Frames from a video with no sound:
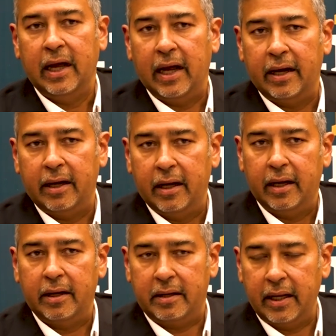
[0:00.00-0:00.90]
and
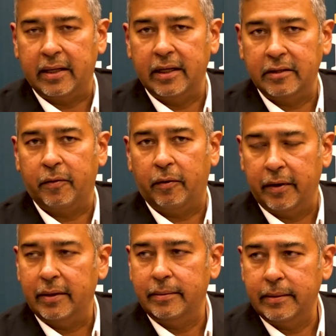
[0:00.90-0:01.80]
uh, take things
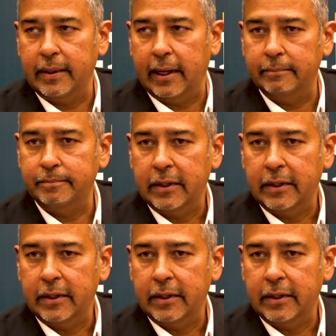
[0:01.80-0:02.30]
forward. Yeah.